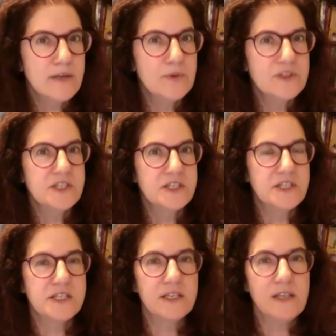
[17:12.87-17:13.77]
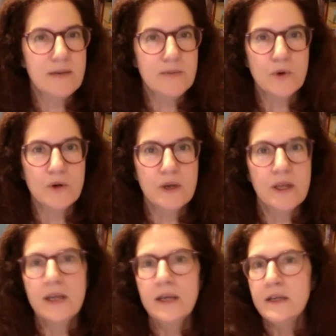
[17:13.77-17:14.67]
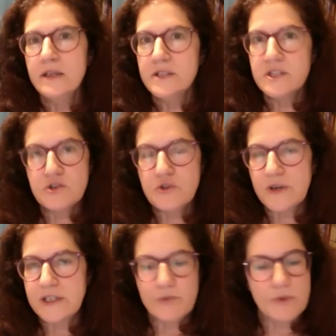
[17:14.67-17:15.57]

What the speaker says: which is just a lot more strict